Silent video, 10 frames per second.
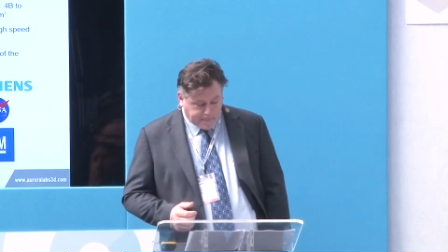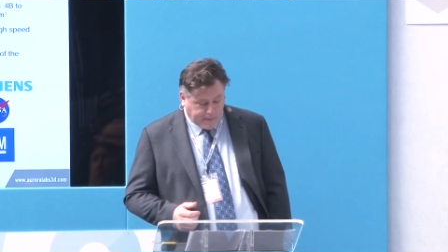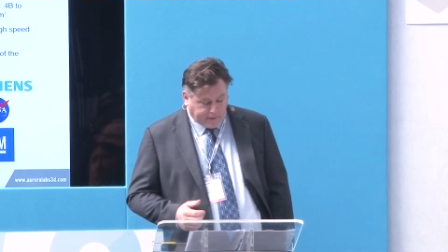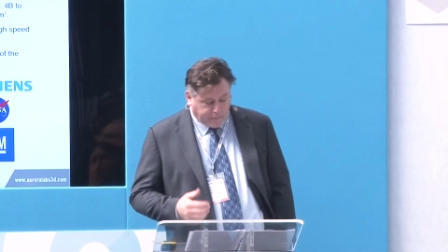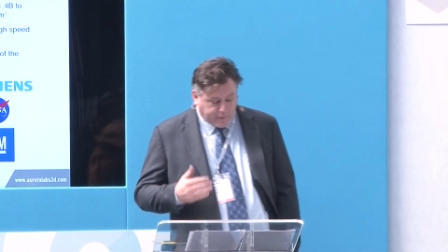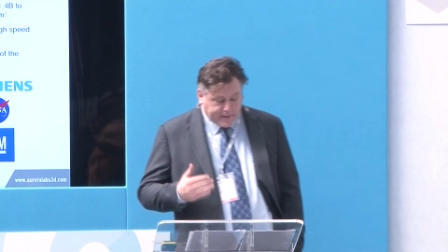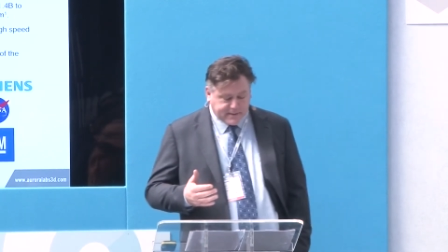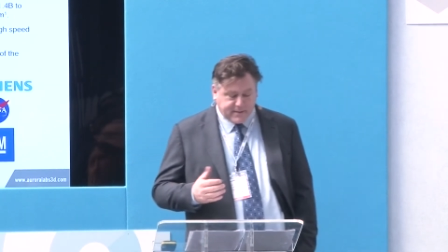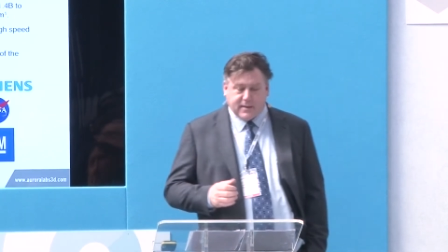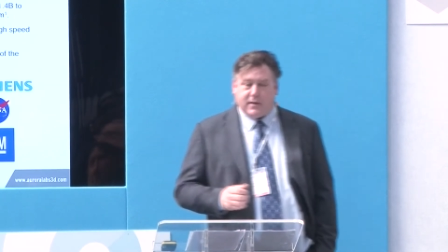Now the
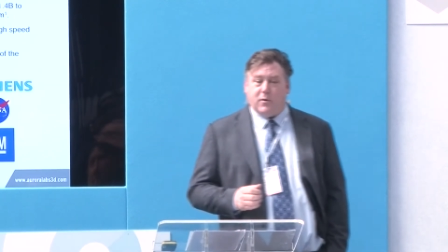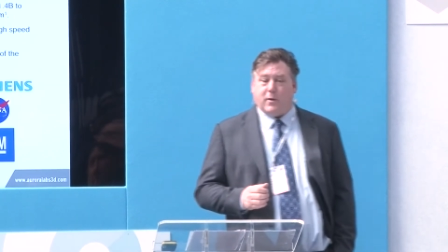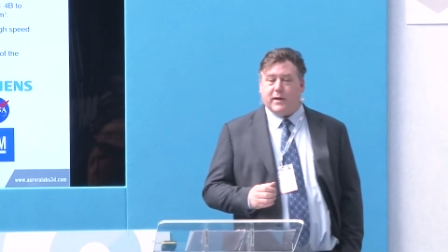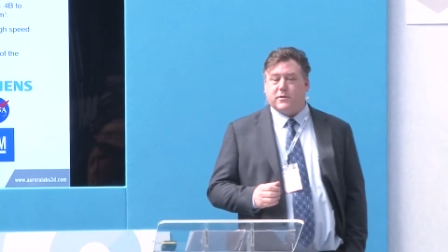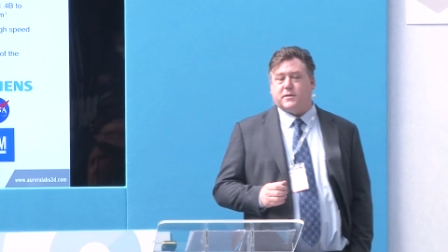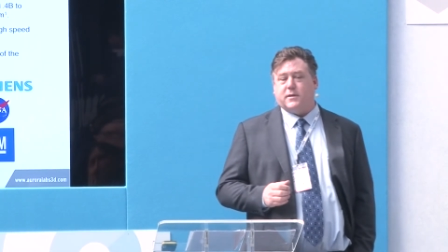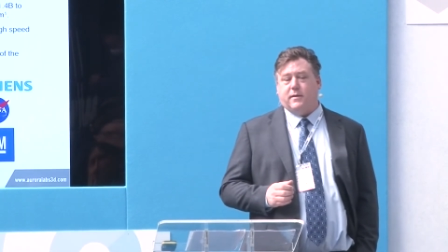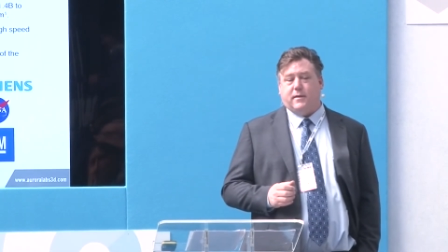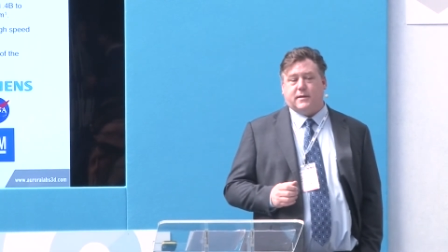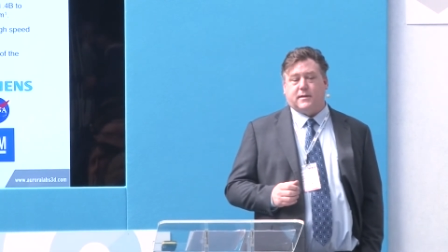reason they're all interested
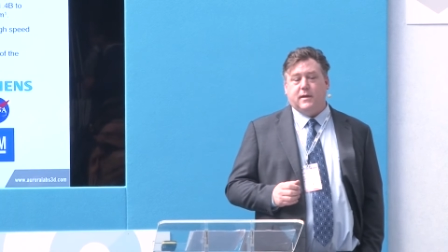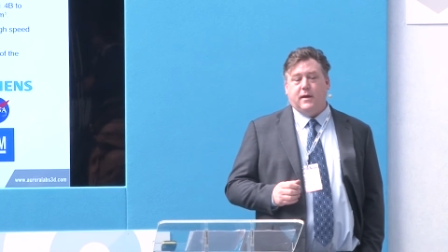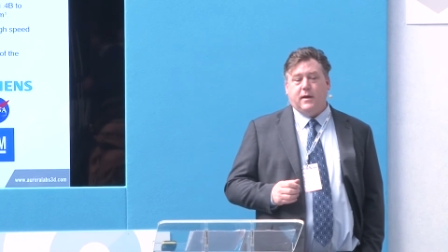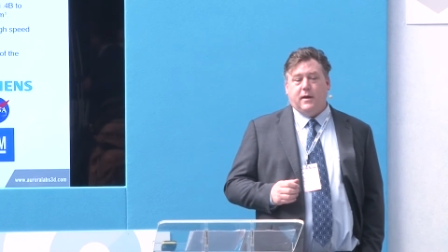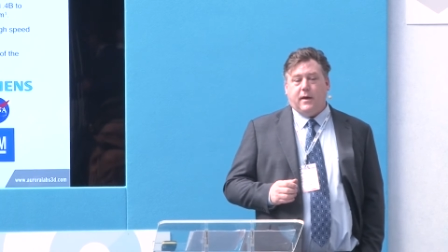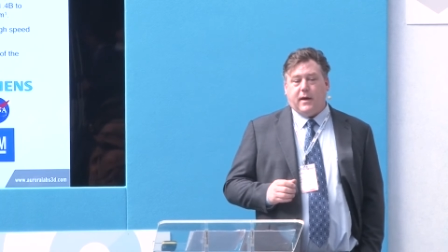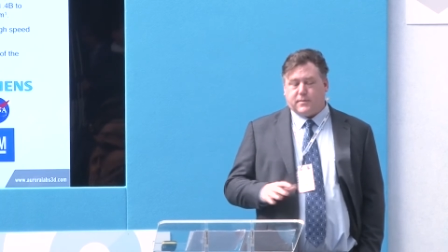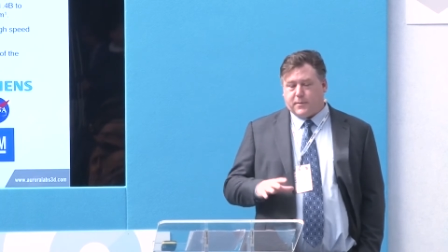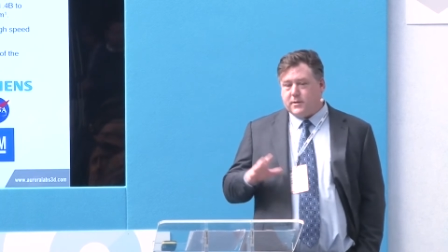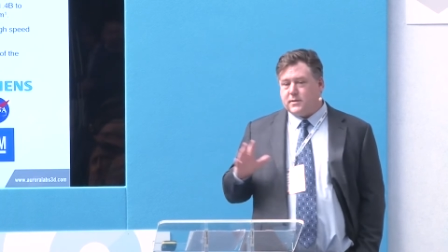in this is
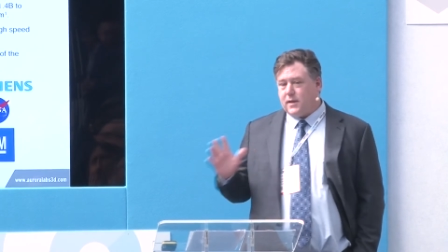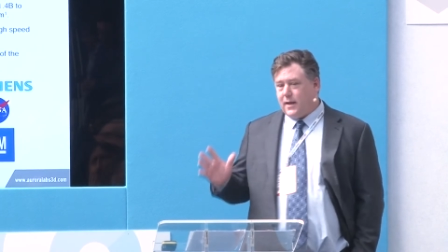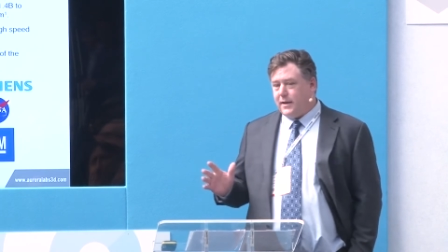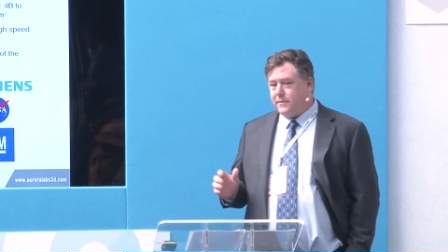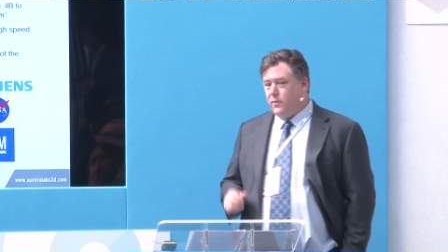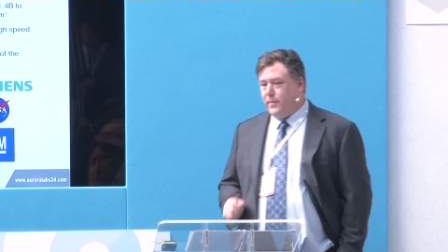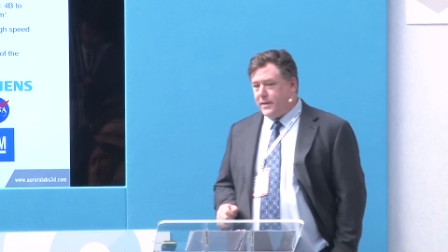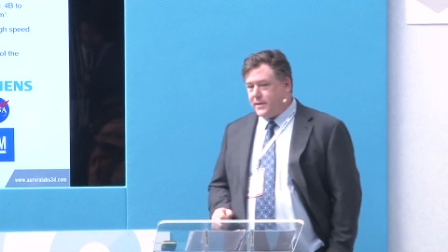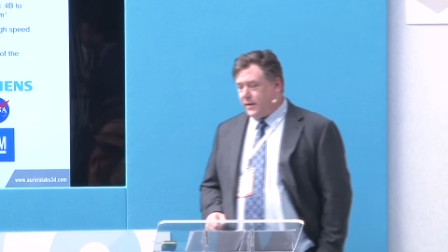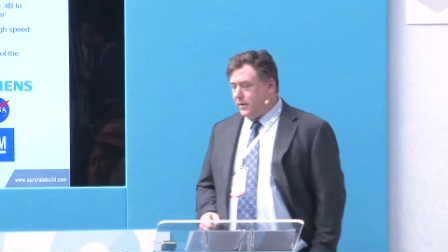because of the large
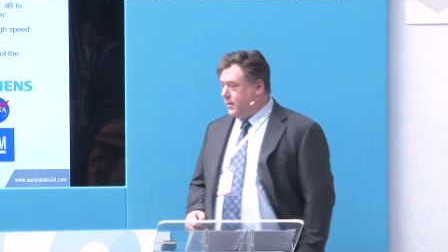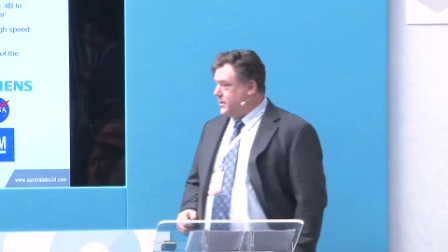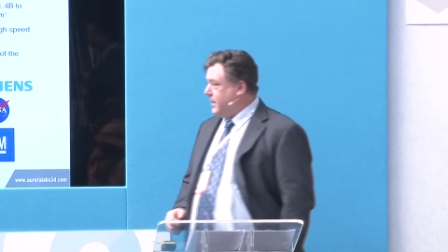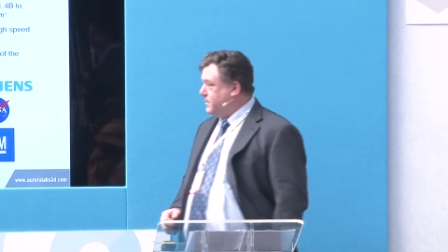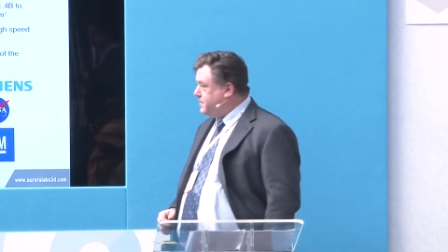format technology.